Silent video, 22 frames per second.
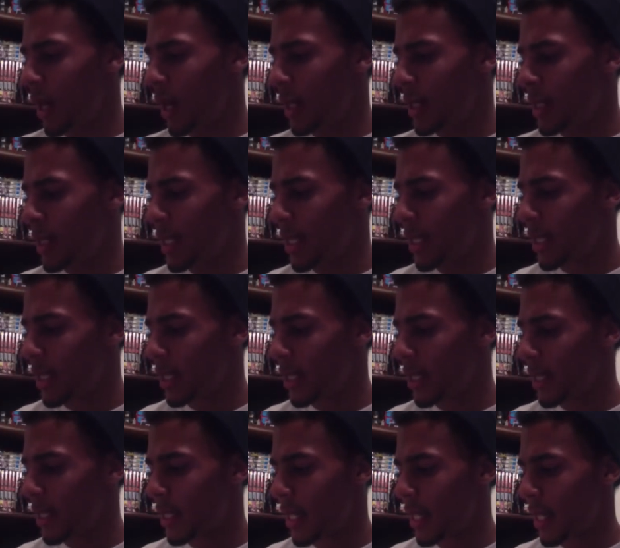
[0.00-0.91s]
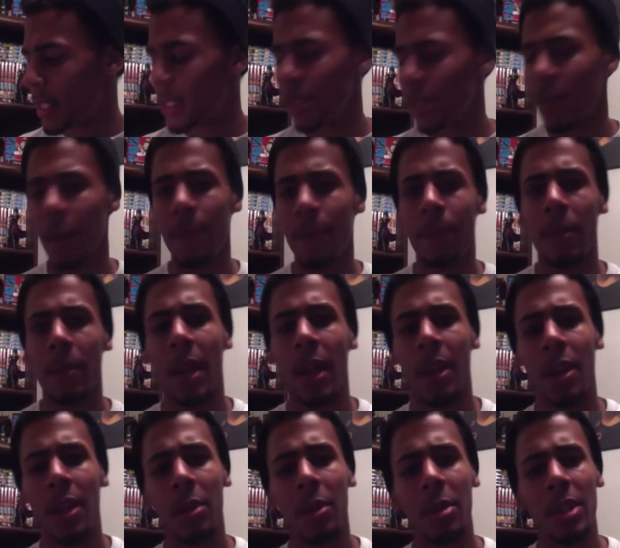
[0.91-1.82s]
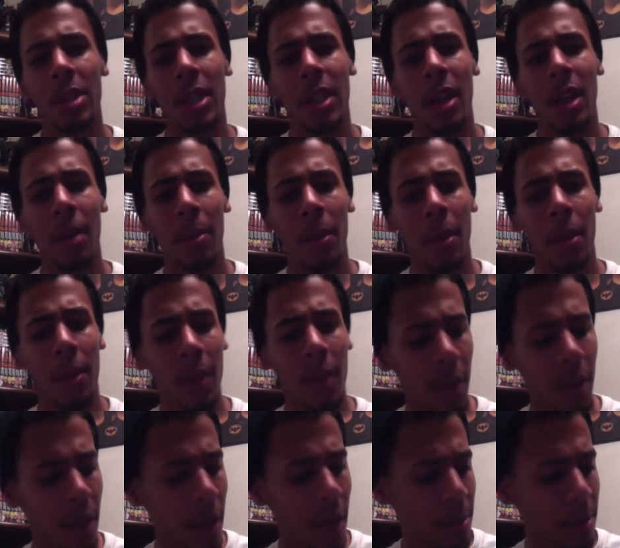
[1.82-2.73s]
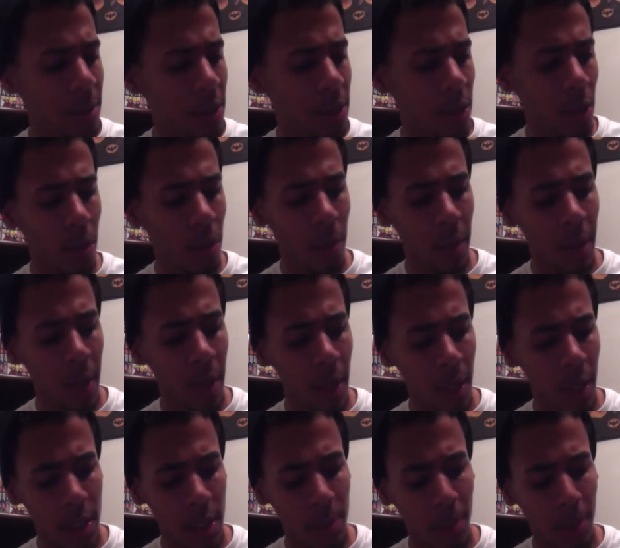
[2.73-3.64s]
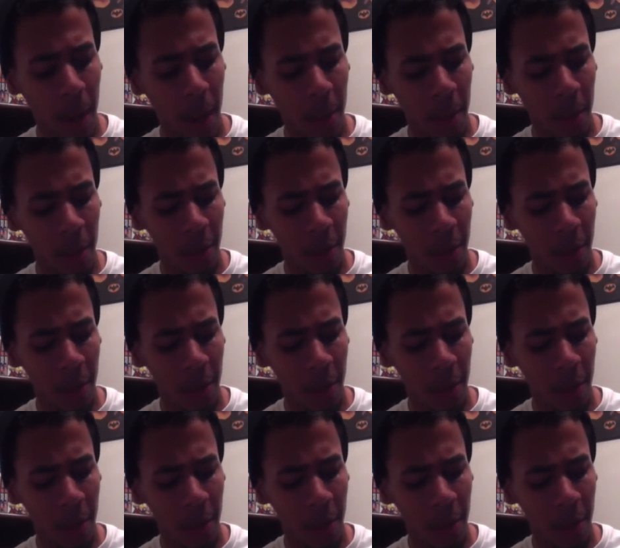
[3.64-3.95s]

disc 6, and there was another episode where Spike